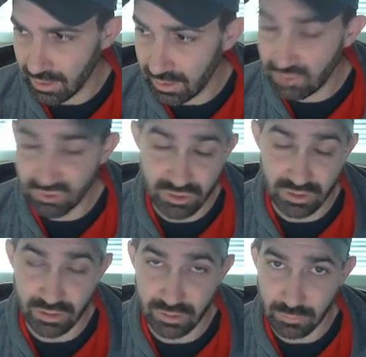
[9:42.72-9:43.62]
deed
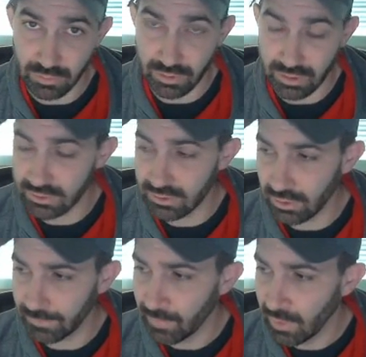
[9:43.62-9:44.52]
restricted community,
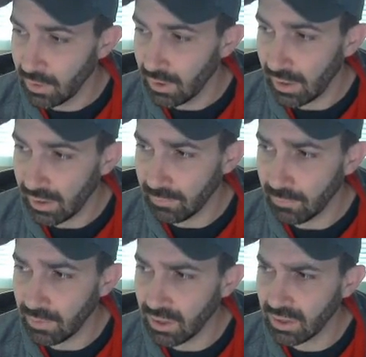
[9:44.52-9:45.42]
so
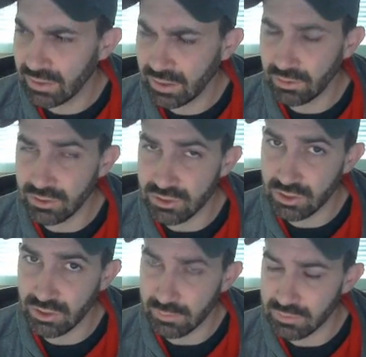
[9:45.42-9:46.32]
I'm not entirely
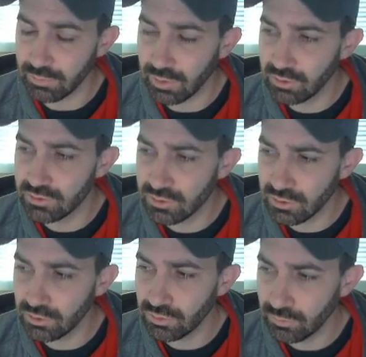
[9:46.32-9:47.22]
certain I'm supposed
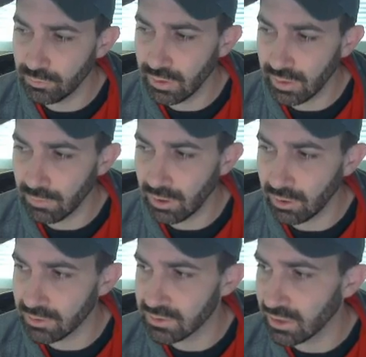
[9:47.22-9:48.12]
to, but I'm not
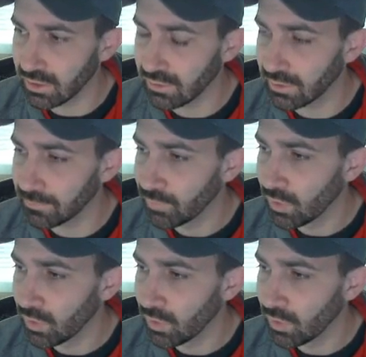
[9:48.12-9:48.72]
going to say anything.